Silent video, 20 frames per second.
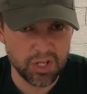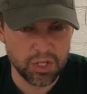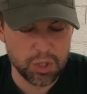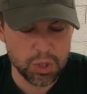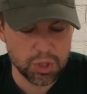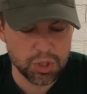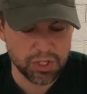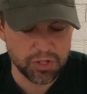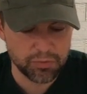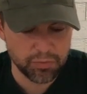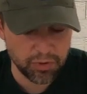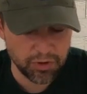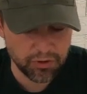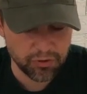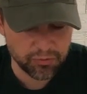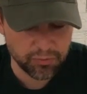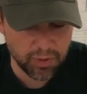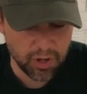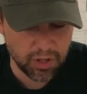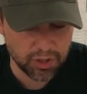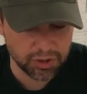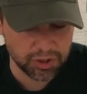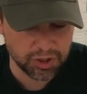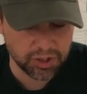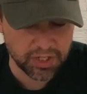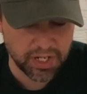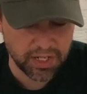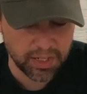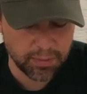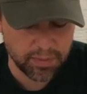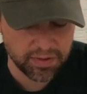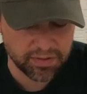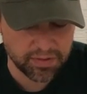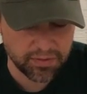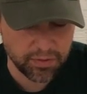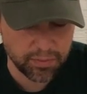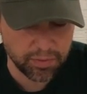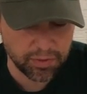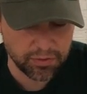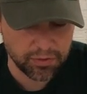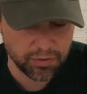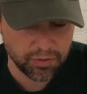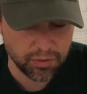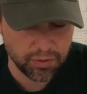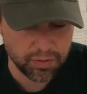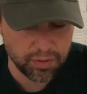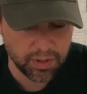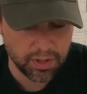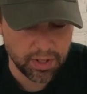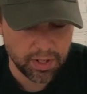usually is pretty small, just elements of the platoon.